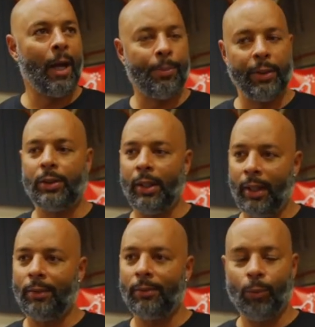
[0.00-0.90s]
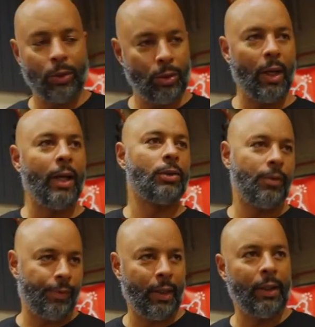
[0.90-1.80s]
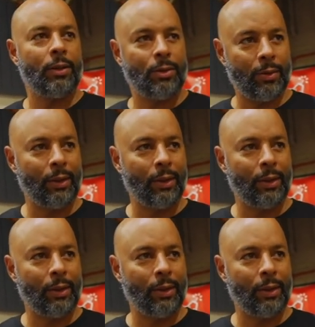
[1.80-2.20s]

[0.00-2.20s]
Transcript: I appreciate what you guys do for the industry.